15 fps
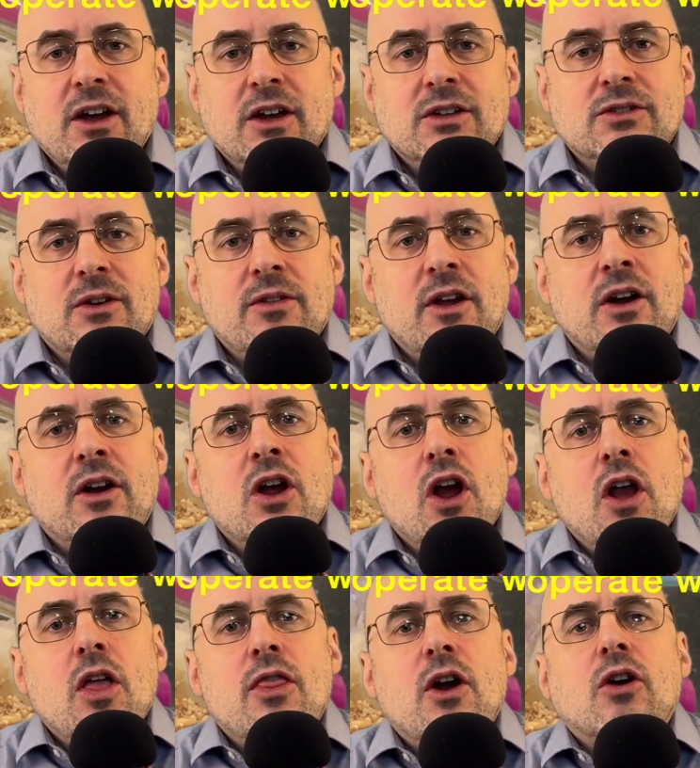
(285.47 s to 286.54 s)
So they're
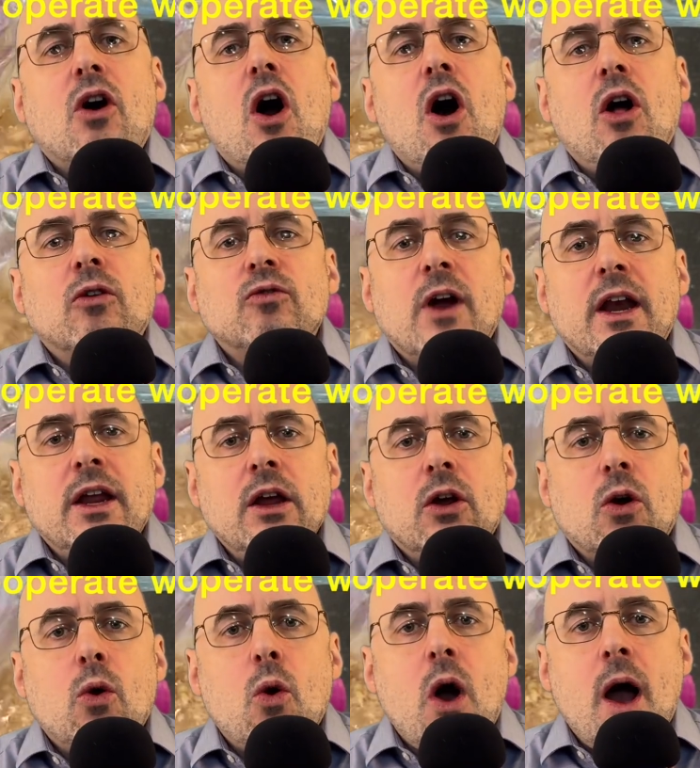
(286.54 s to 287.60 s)
already
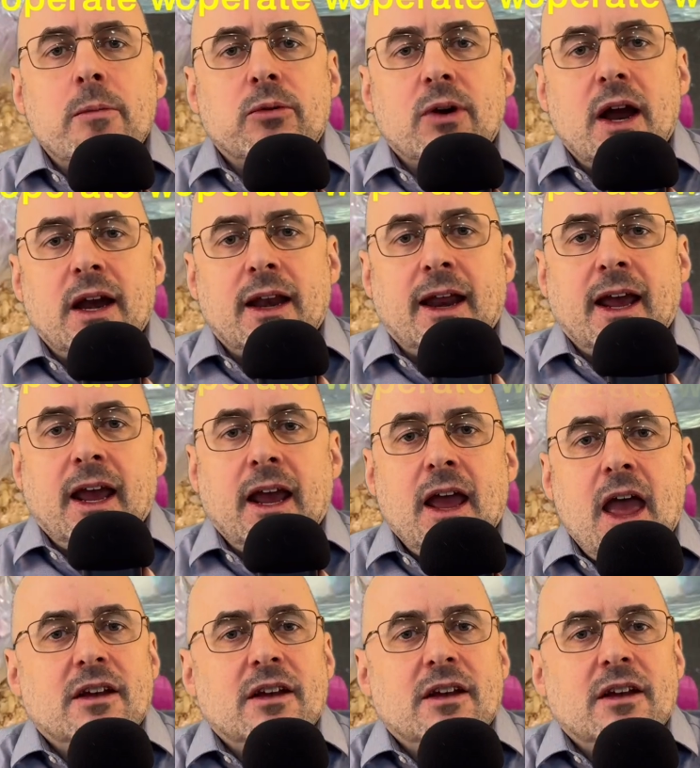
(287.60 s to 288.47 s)
cooperating,